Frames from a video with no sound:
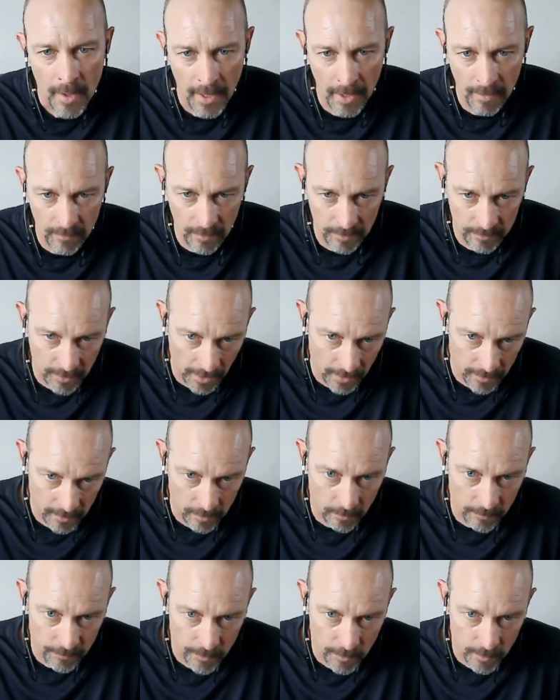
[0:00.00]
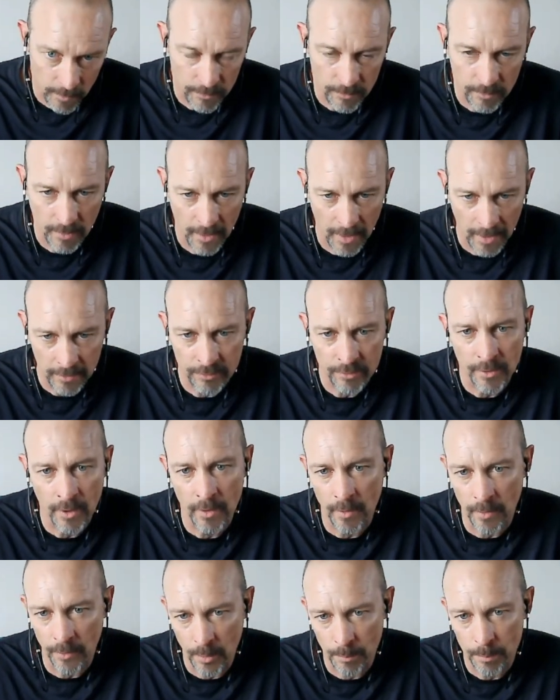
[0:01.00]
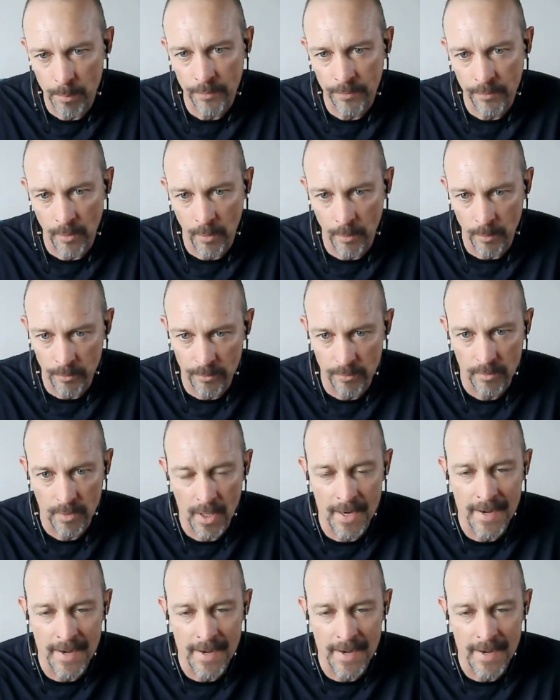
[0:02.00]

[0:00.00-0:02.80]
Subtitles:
and the technical folks external to put those